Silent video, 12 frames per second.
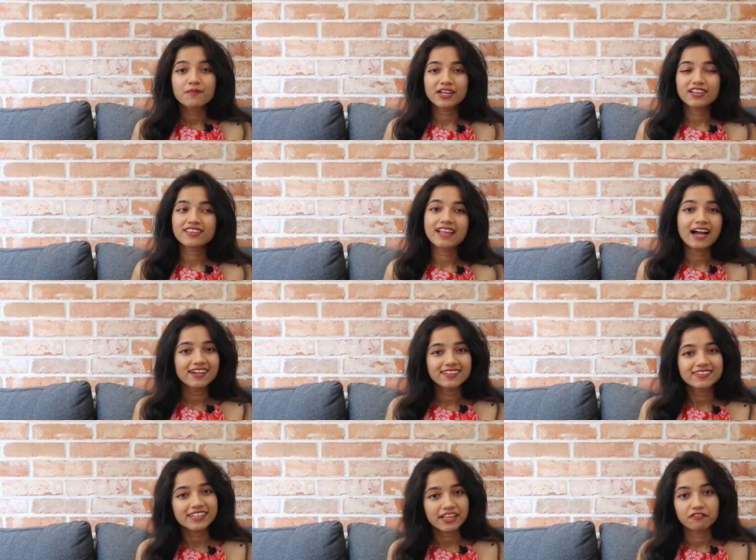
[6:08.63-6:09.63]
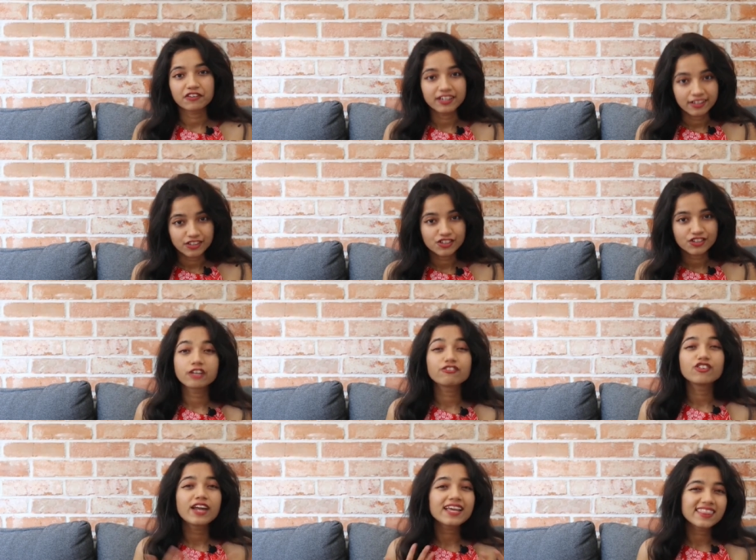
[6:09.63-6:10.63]
because that is a savory dish.
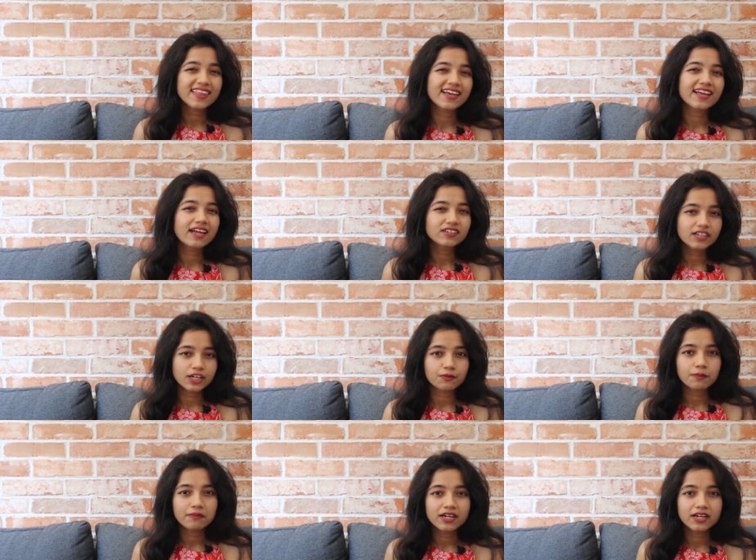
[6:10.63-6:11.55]
If you like thick and creamy